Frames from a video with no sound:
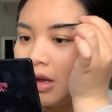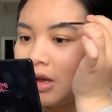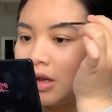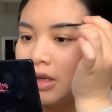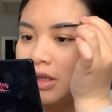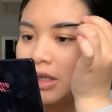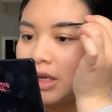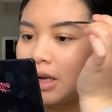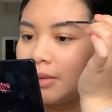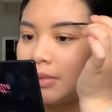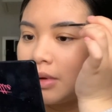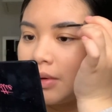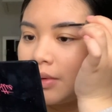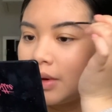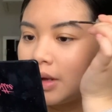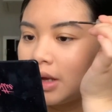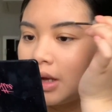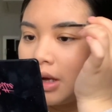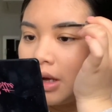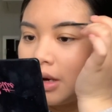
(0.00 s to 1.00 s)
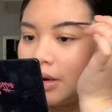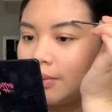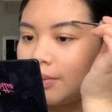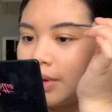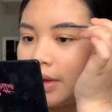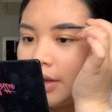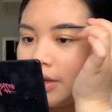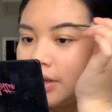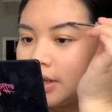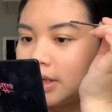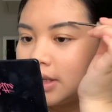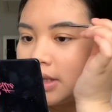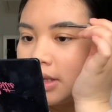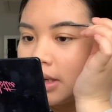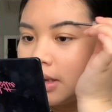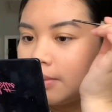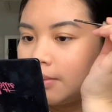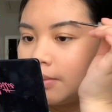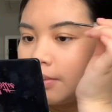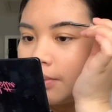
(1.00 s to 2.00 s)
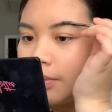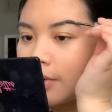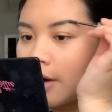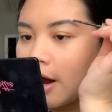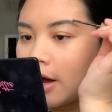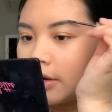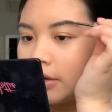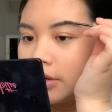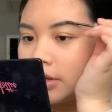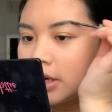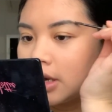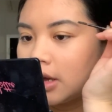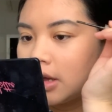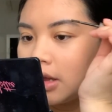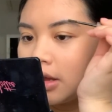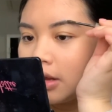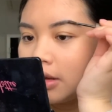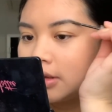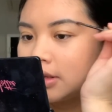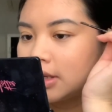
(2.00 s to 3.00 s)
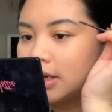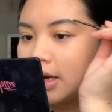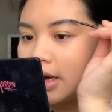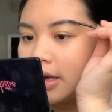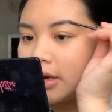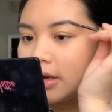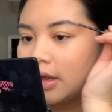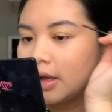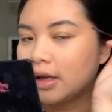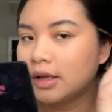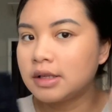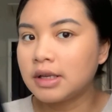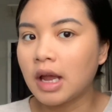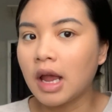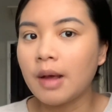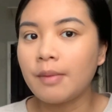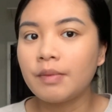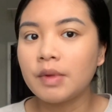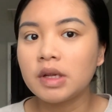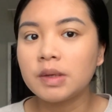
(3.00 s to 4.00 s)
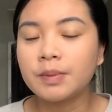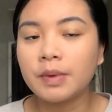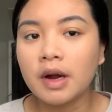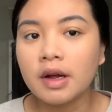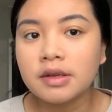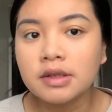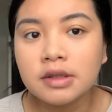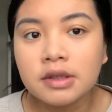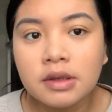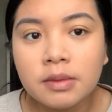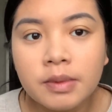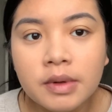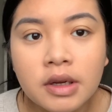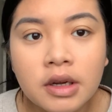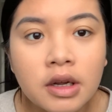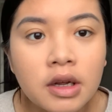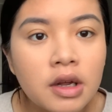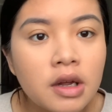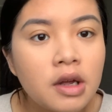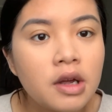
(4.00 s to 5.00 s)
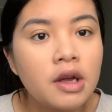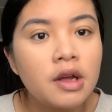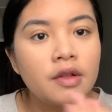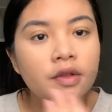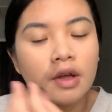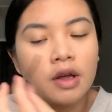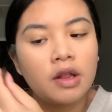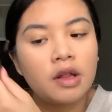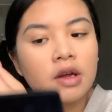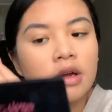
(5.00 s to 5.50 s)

So now I'm going in with just some brow gel to kind of like tame these brows a little bit. They look